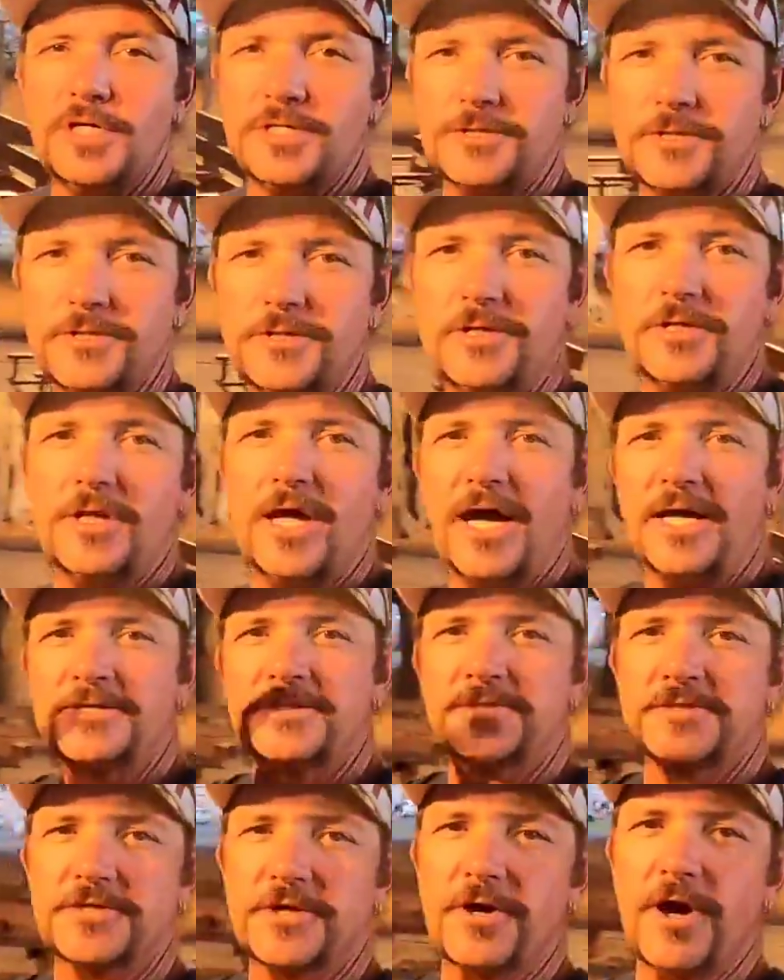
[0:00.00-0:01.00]
Make sure you
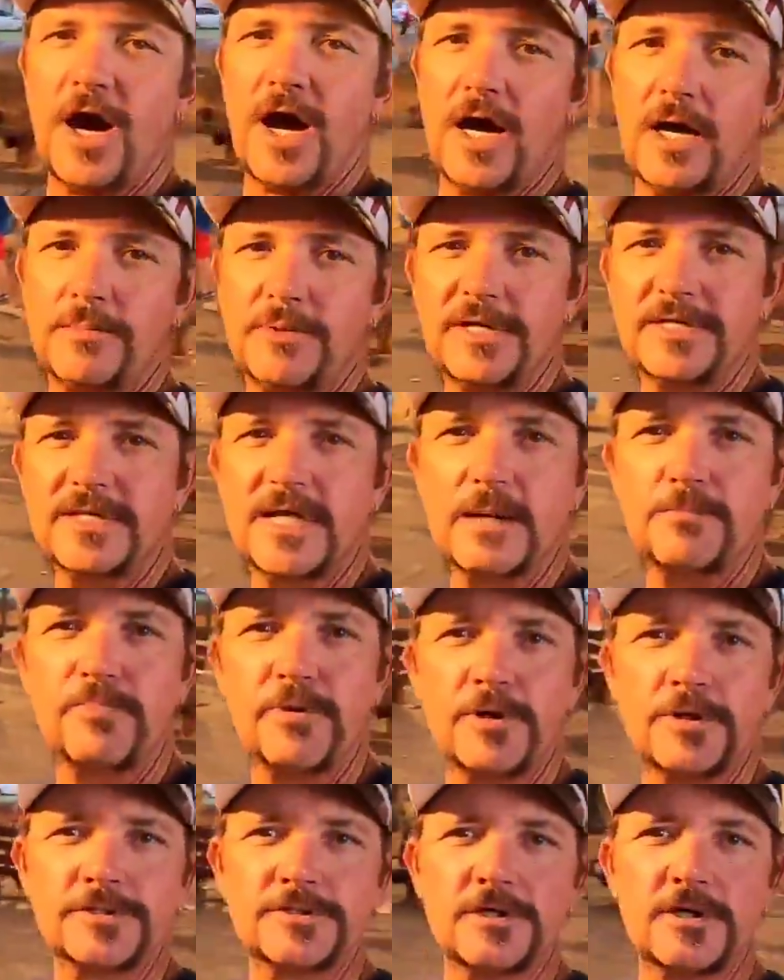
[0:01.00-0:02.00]
like, subscribe, hit that
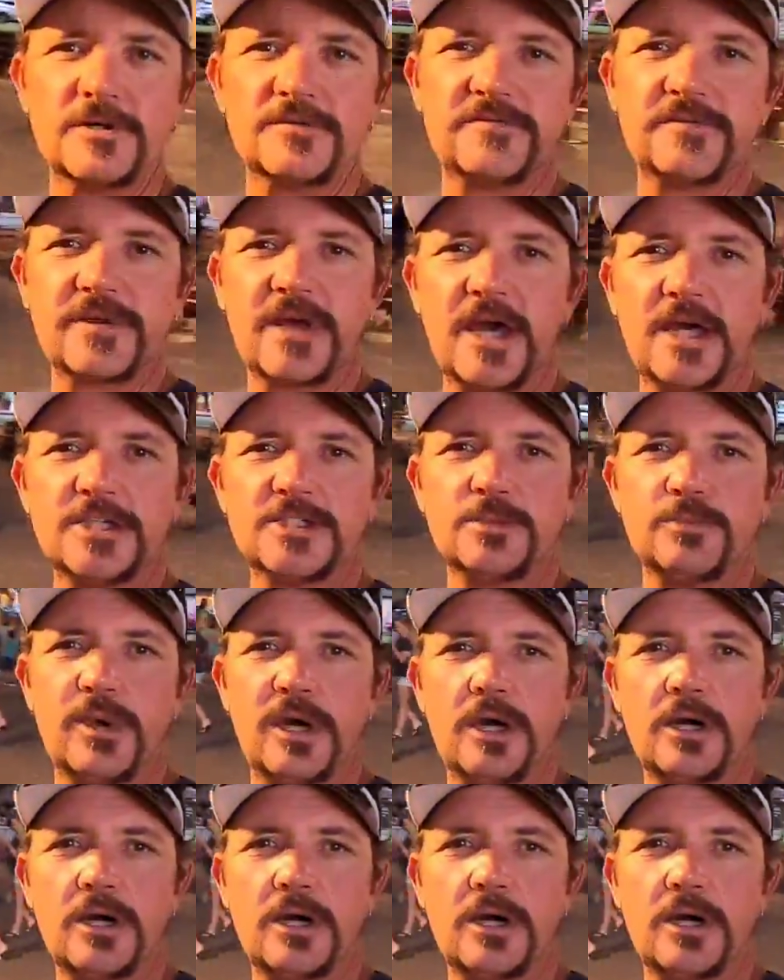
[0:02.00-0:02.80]
post notification